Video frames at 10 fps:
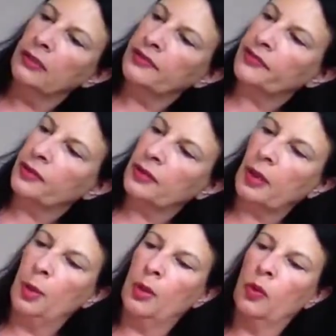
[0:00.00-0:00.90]
that's going to
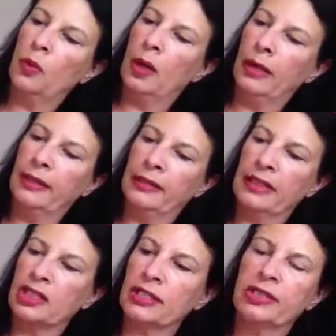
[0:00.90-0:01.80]
go a long way. And
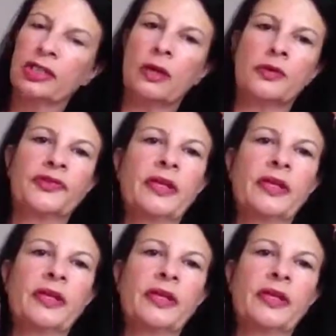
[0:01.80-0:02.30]
actually, do you know, I was